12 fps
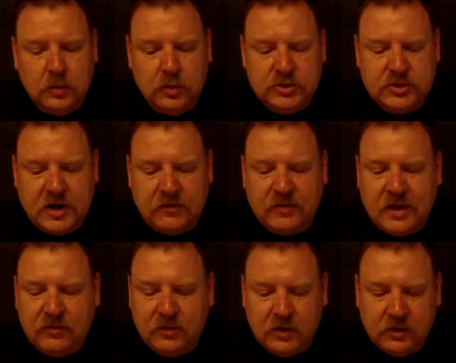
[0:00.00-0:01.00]
Bushcraft
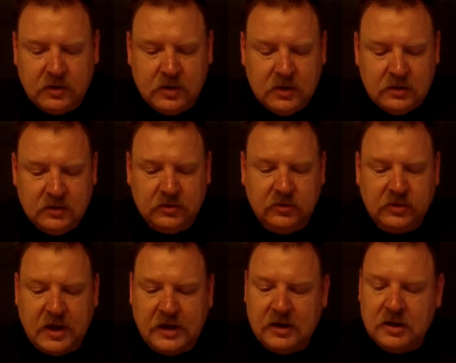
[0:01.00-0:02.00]
knife here, this is
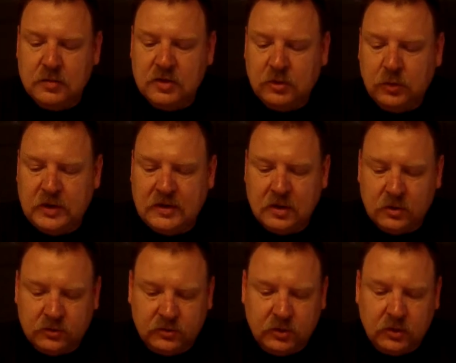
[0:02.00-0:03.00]
kind of in between
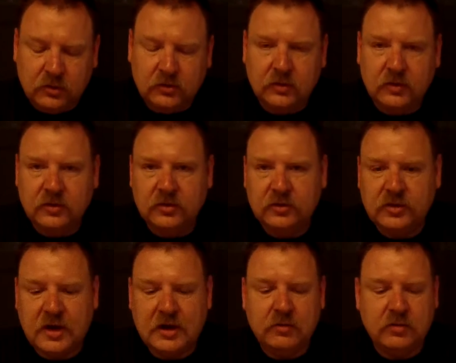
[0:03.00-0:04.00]
those two. So this is
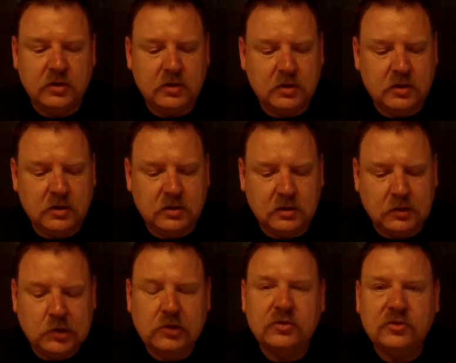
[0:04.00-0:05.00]
kind of a
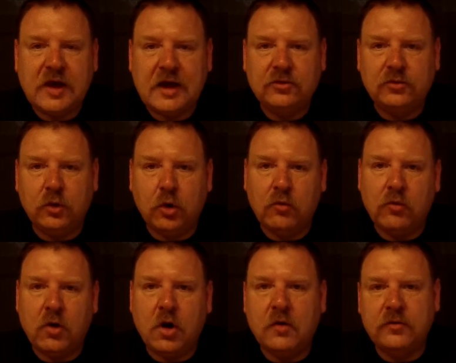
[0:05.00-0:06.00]
good size for
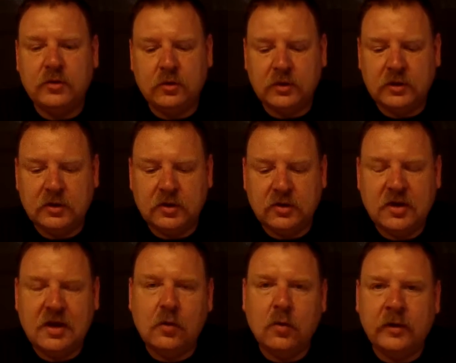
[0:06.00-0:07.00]
overall. If you're only going to
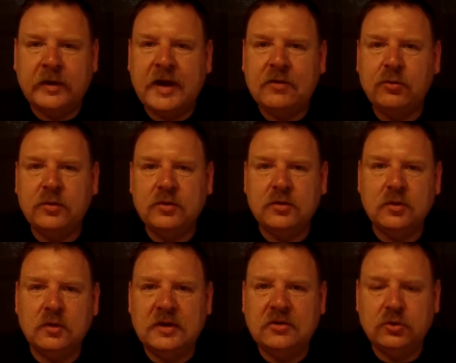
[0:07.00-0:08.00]
take one knife with you
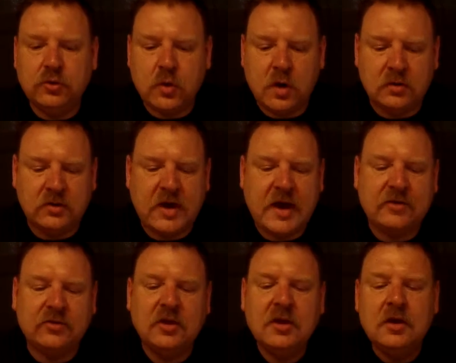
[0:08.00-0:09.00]
that needs to do all
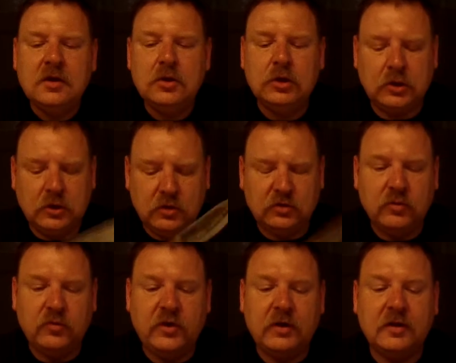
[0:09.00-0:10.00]
tasks, you can do
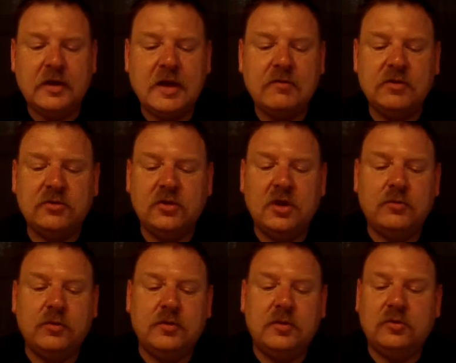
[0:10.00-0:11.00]
some fairly heavy stuff
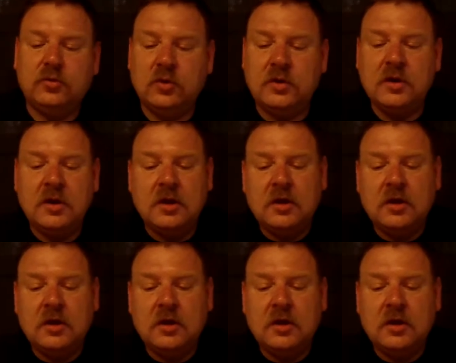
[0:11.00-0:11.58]
with this one.